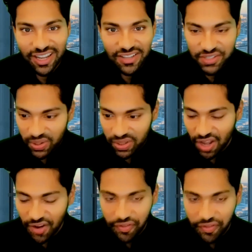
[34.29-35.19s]
And so a
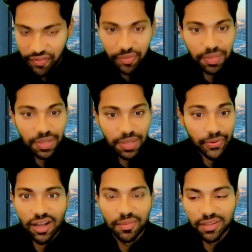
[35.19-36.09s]
lot of the people
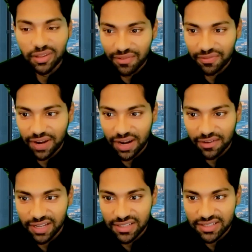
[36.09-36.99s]
that come and look at
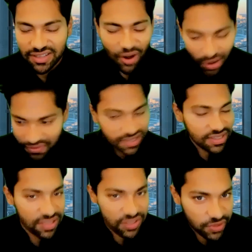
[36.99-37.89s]
Fireflies and say,
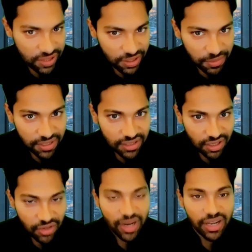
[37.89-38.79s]
obviously this was going to be a
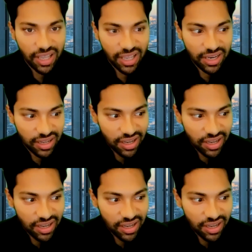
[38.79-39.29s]
great hit.